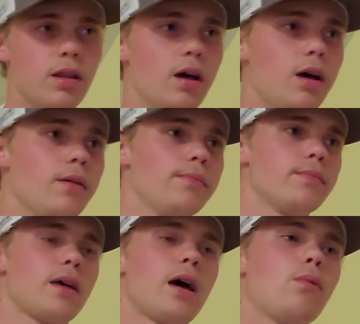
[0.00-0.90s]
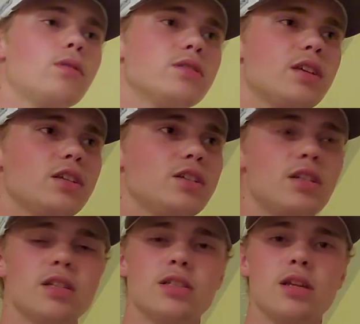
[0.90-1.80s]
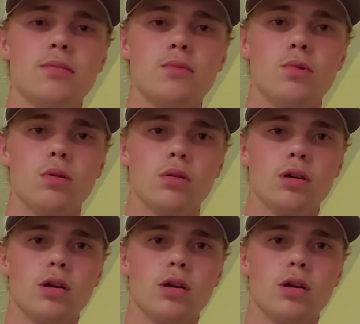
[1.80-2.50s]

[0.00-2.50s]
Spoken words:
I wouldn't say she is anymore,